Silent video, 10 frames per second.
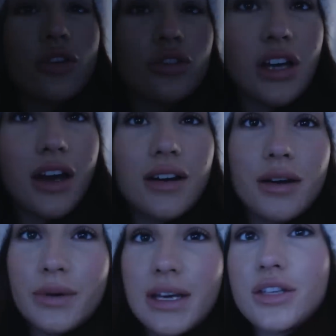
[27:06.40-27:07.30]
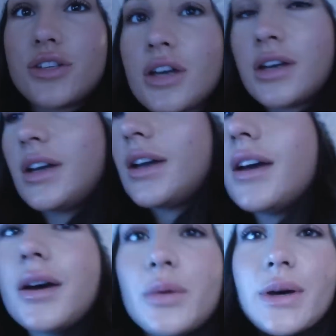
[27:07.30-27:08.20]
gone dark, which
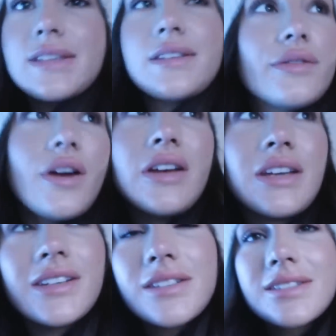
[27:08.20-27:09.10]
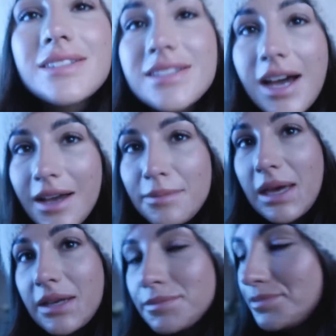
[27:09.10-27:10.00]
was very good
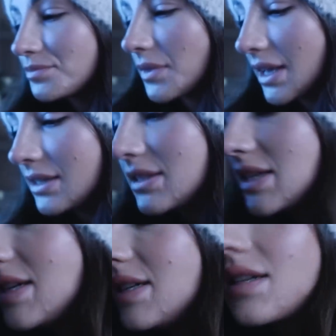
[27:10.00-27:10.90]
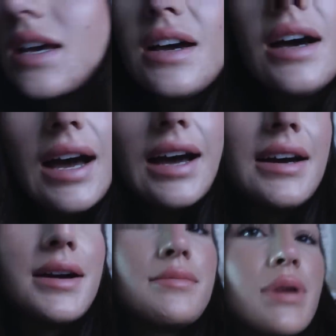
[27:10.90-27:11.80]
timing indeed.
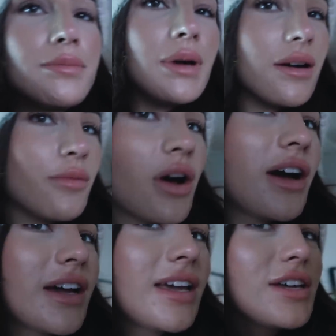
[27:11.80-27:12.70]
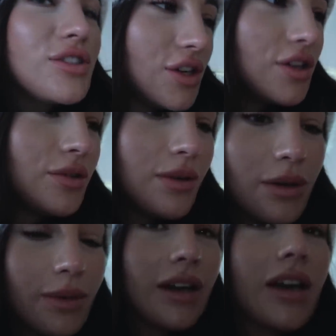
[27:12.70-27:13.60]
Um, but what I do
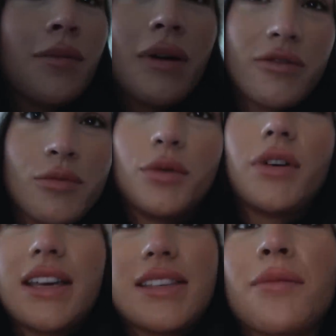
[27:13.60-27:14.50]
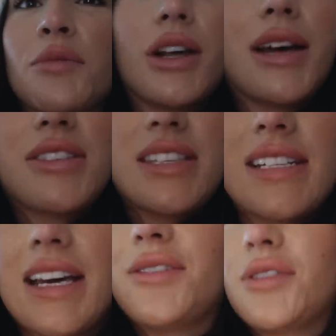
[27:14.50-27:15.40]
when I come back from work is I'm not allowed to sit
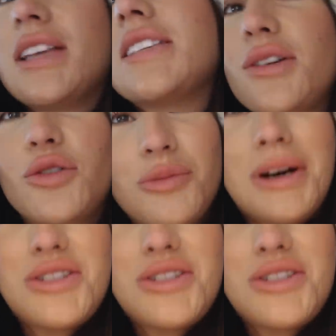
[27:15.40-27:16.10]
down until all my